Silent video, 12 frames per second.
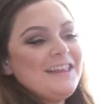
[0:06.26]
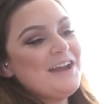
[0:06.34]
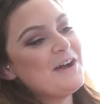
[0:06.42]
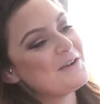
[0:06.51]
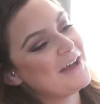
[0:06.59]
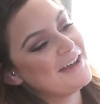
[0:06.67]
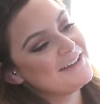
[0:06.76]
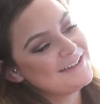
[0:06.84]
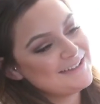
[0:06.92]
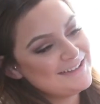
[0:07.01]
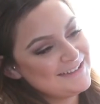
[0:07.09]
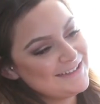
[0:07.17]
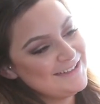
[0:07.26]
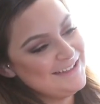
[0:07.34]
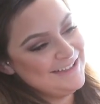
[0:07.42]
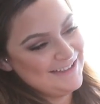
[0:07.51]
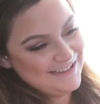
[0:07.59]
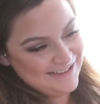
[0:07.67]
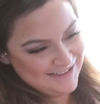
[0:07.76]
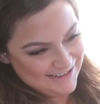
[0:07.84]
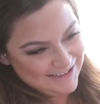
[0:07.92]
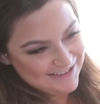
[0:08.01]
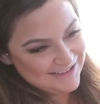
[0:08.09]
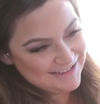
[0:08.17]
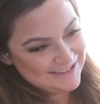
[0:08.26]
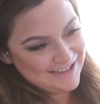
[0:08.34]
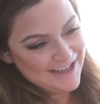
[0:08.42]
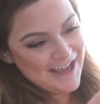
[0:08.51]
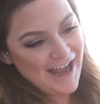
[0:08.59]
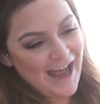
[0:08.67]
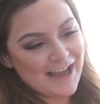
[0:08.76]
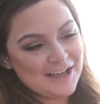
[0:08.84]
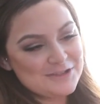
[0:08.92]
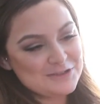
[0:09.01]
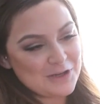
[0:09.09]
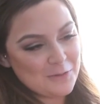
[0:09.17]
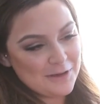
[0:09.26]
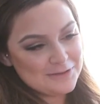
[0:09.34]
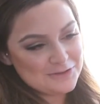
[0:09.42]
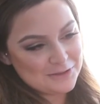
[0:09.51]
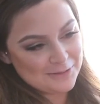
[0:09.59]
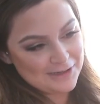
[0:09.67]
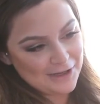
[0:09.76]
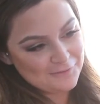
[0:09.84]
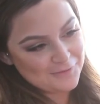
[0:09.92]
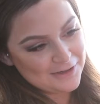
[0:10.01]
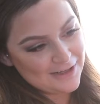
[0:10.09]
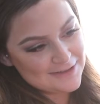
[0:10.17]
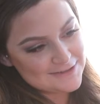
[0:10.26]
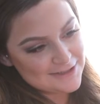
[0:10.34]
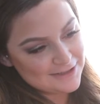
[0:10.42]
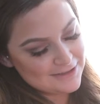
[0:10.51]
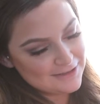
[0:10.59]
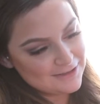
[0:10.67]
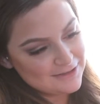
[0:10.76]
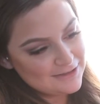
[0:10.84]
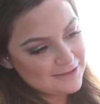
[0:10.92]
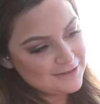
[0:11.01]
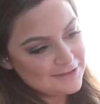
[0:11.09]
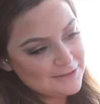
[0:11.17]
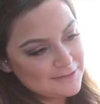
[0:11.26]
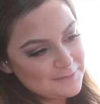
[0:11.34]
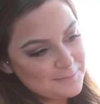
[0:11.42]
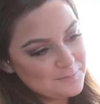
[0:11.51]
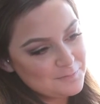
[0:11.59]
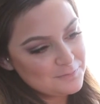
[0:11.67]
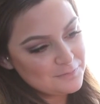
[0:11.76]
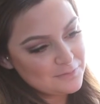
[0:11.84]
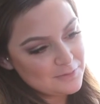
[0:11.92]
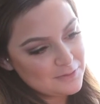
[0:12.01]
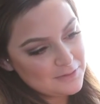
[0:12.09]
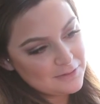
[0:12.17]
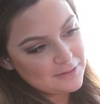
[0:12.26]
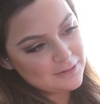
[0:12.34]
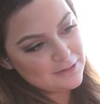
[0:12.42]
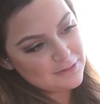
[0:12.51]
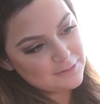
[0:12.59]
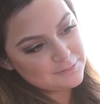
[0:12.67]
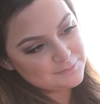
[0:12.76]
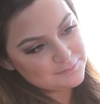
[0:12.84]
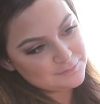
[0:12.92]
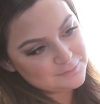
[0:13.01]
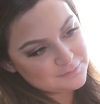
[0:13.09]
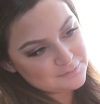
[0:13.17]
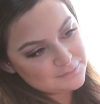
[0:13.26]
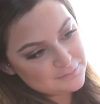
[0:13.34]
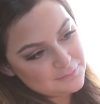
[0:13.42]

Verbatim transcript: people feel beautiful. Everyone is beautiful, and I love making them shine from within and making them feel confident in who they